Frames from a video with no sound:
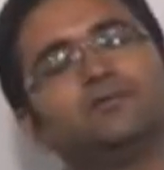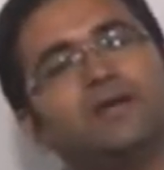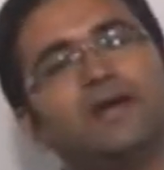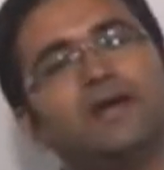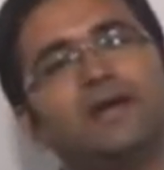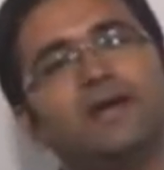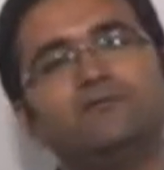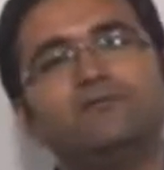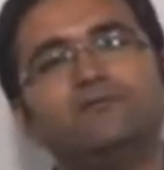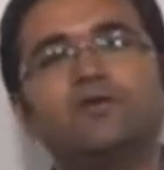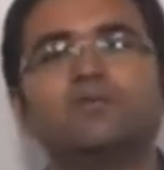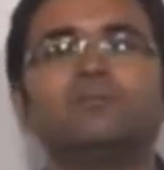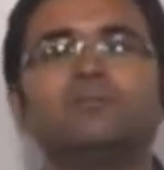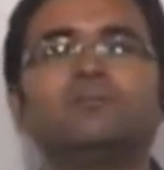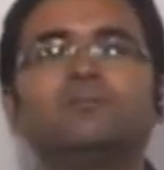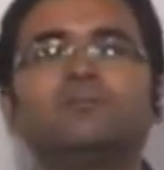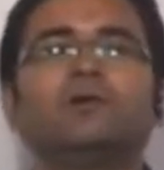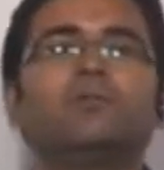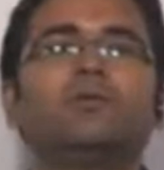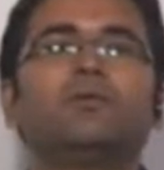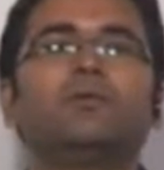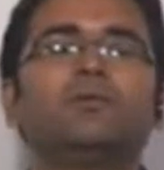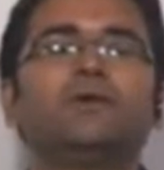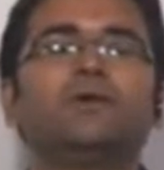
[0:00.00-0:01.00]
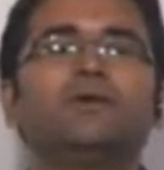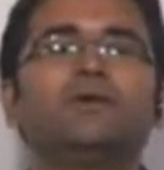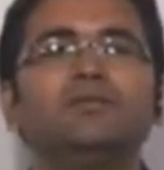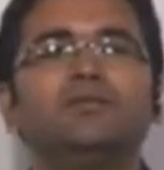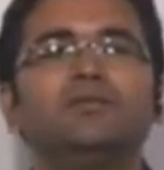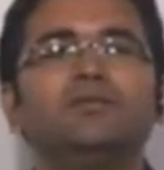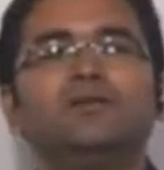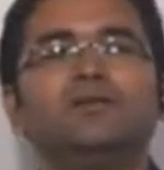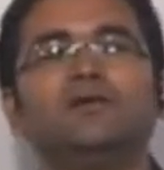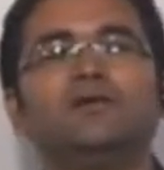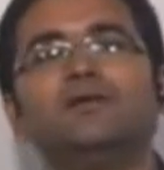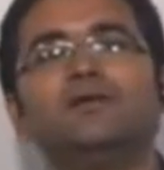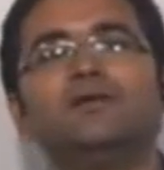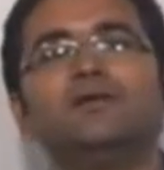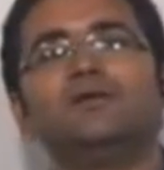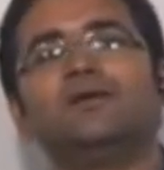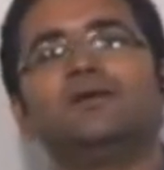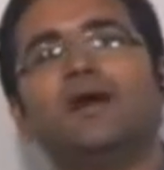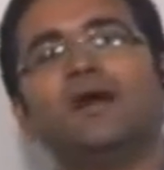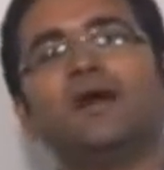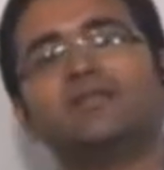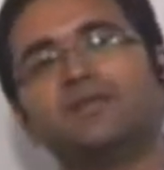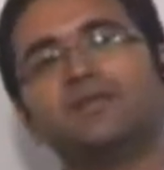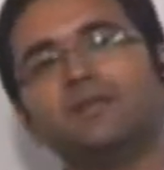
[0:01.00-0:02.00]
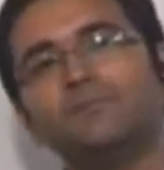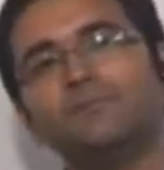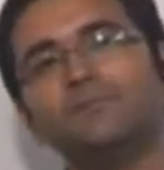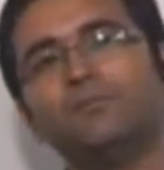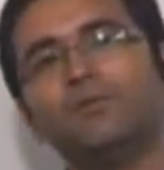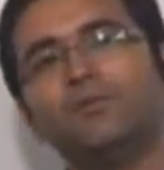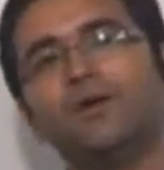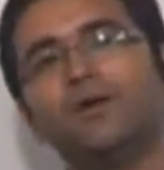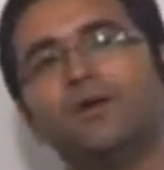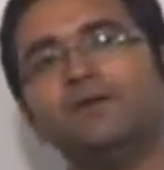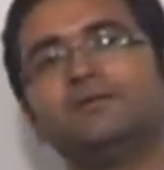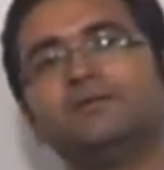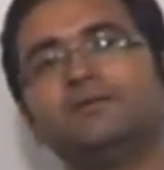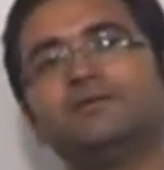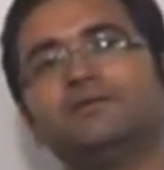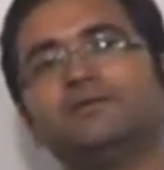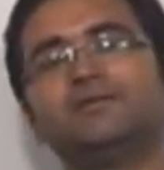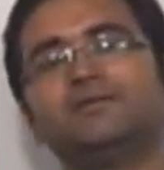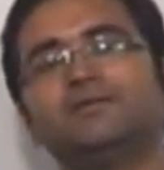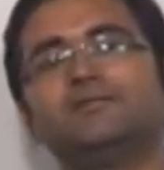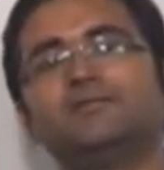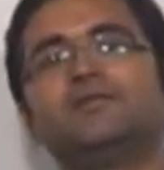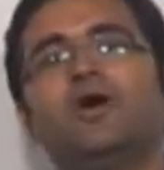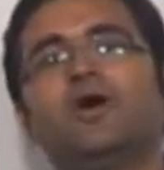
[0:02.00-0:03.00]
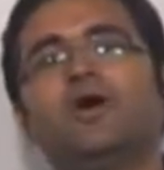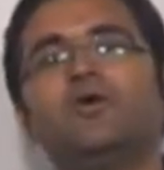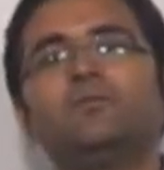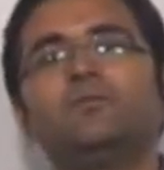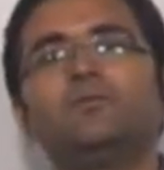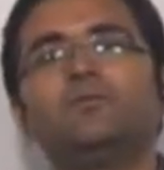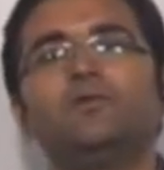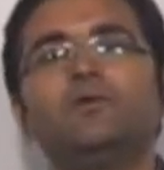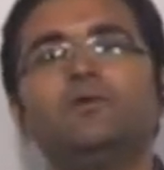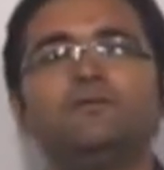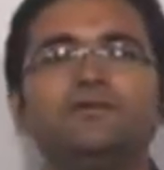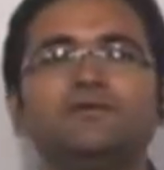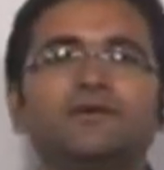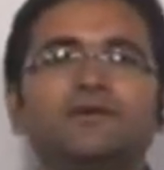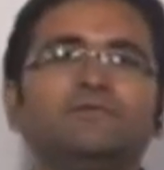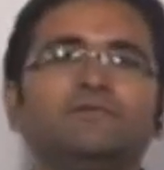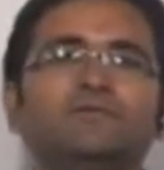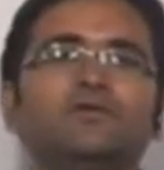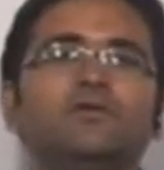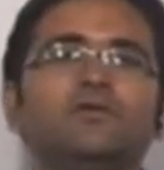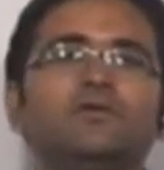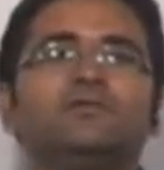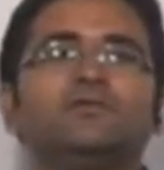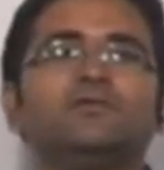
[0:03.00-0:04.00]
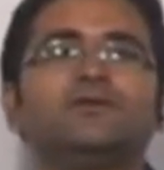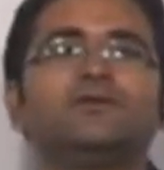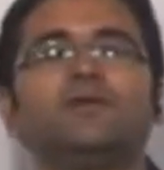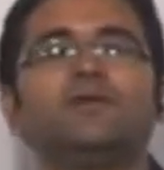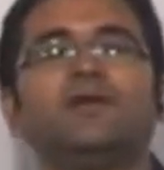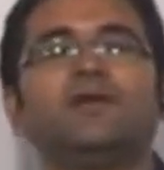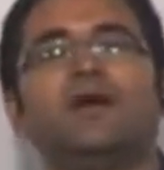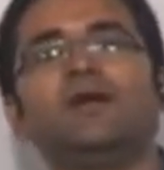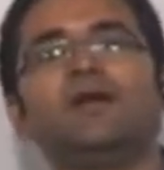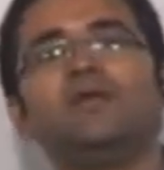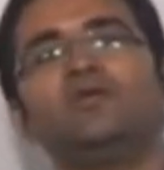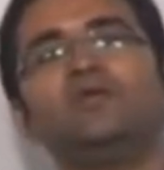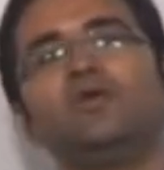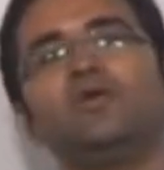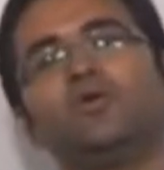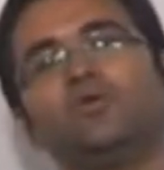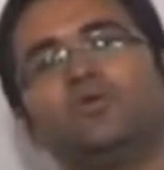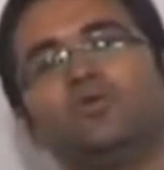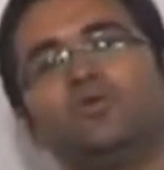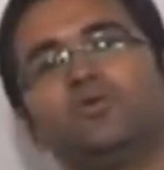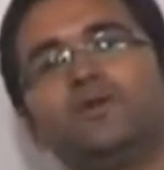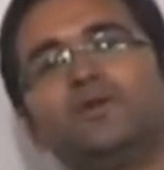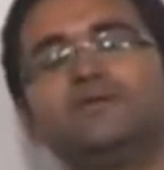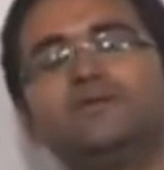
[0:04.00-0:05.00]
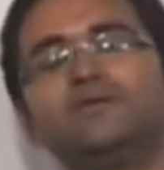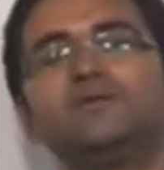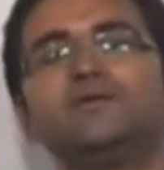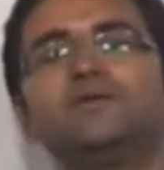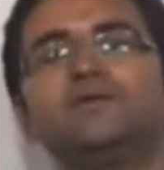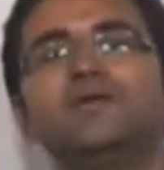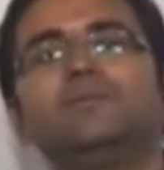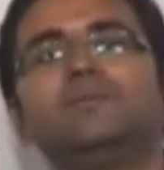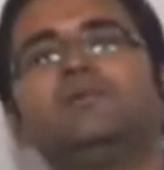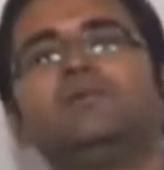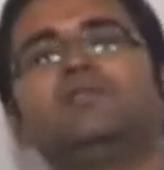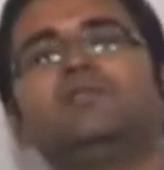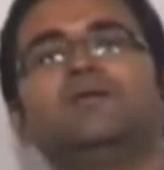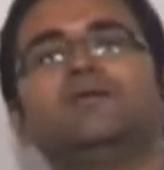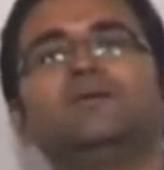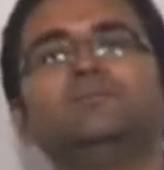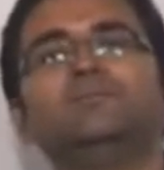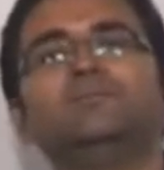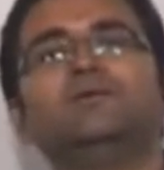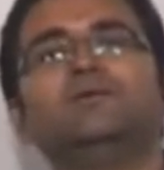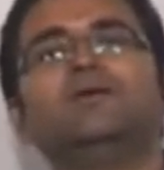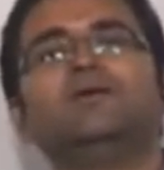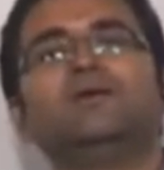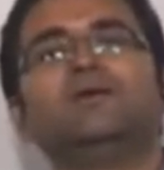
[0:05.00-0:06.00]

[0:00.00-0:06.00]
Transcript: they have got similar properties. At some point, the output of the convolution and the autocorrelation can be same.